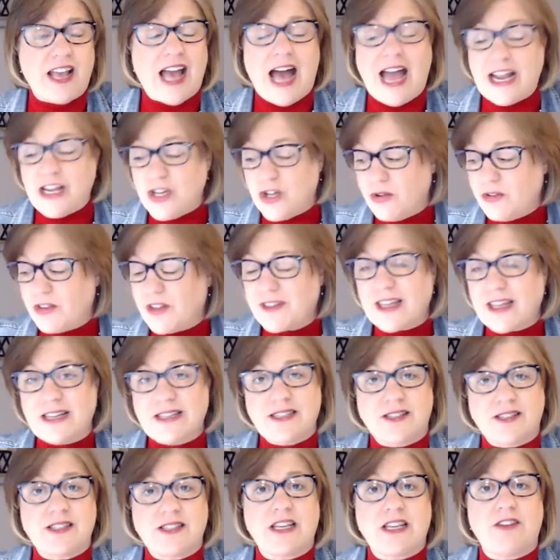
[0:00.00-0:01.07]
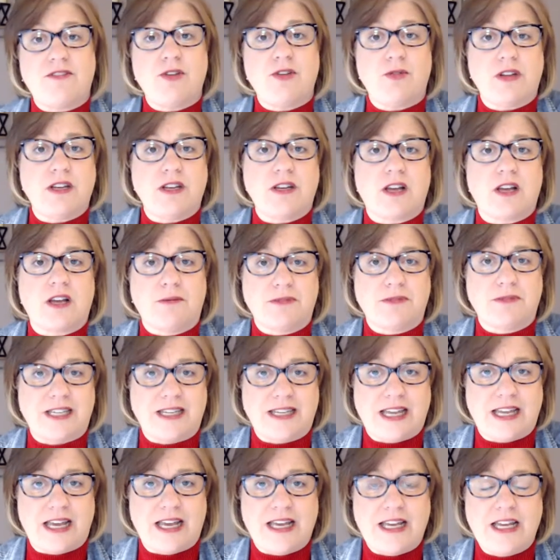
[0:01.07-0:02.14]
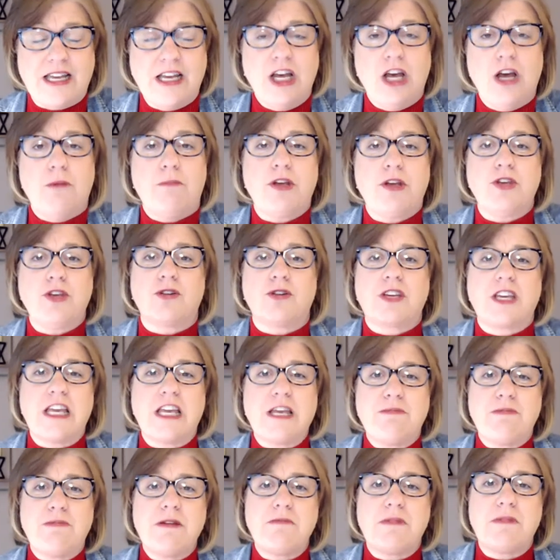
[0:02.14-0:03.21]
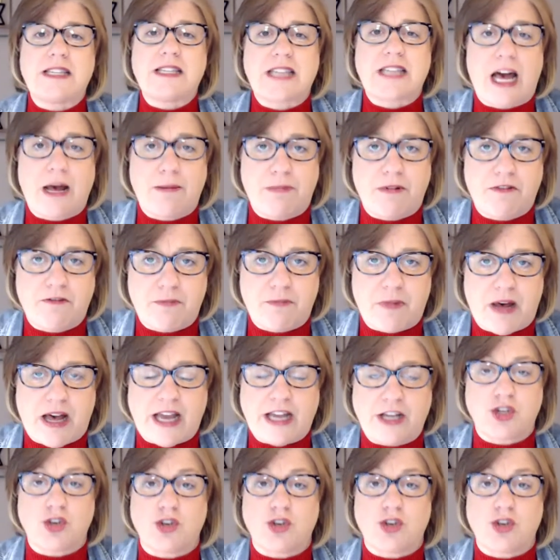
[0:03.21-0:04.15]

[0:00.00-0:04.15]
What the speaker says: I know that that doesn't give you income today, but you're keeping me top of mind.